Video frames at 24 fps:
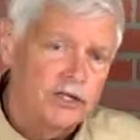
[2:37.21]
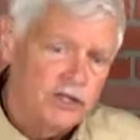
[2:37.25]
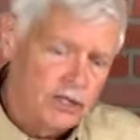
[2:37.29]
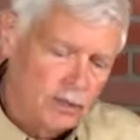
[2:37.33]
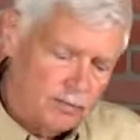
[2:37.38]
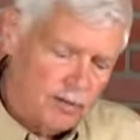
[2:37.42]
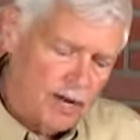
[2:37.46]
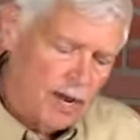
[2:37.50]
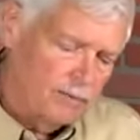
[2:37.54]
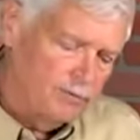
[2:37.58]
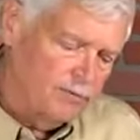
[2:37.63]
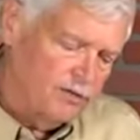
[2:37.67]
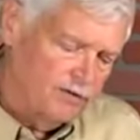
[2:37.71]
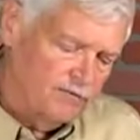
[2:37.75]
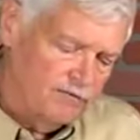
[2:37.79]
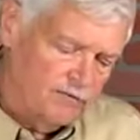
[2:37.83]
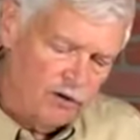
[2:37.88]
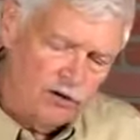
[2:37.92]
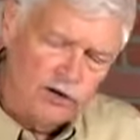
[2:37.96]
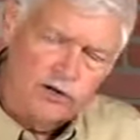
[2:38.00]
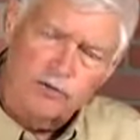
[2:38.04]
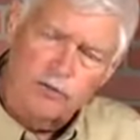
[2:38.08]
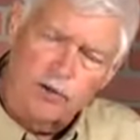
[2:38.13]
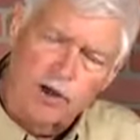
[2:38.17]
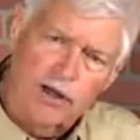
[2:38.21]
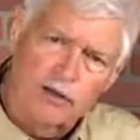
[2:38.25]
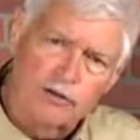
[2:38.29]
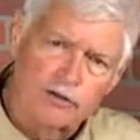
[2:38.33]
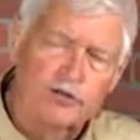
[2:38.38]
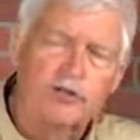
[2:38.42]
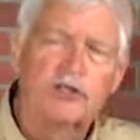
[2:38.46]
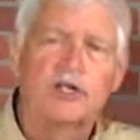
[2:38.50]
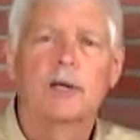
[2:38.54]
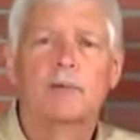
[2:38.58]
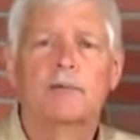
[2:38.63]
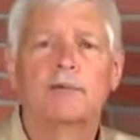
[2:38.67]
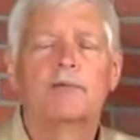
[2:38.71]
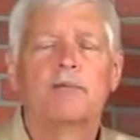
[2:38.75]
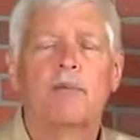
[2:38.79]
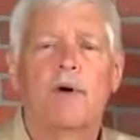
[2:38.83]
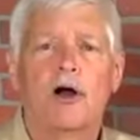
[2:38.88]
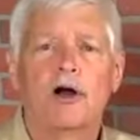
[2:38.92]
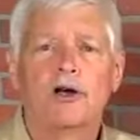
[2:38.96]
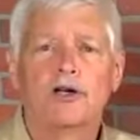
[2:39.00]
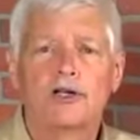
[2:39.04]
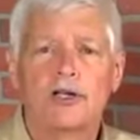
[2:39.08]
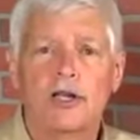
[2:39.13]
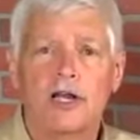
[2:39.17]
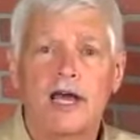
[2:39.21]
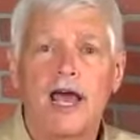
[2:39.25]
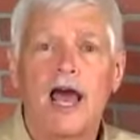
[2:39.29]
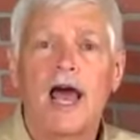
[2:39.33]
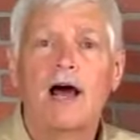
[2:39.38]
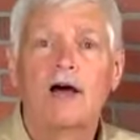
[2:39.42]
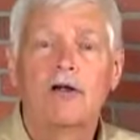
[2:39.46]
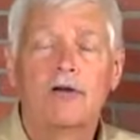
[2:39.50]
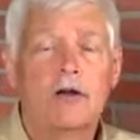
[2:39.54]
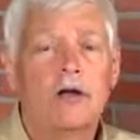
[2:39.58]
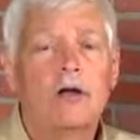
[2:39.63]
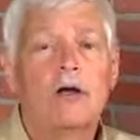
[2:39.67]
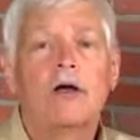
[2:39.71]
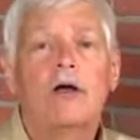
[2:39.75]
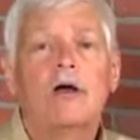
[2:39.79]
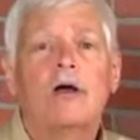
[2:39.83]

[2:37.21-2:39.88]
sometimes the first round slips partially out,